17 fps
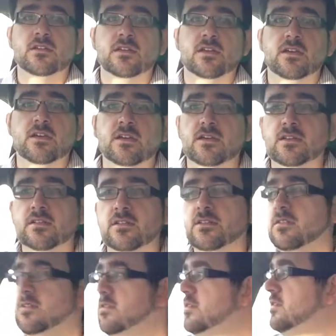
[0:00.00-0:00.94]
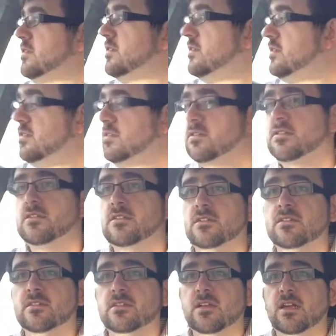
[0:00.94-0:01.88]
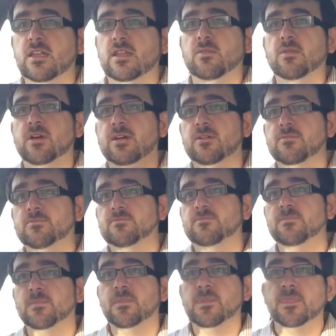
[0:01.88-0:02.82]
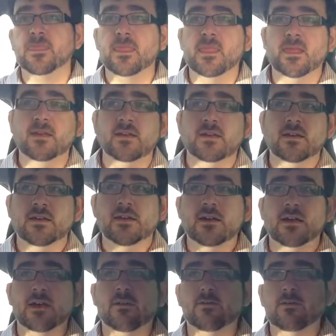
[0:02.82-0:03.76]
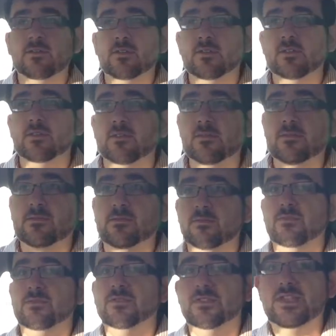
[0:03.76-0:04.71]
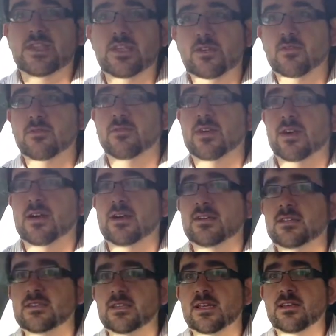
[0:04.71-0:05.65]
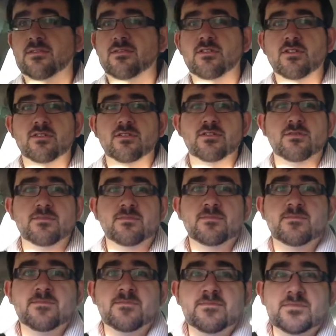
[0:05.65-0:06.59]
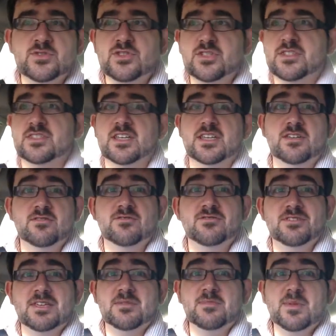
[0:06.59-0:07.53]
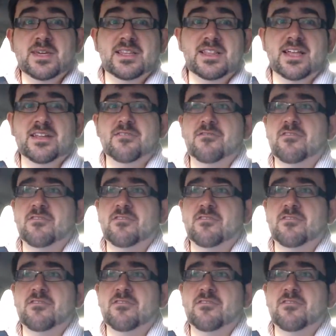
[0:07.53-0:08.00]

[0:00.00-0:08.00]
And yeah. Anyway, I will see you guys later on. Just say you'll see me later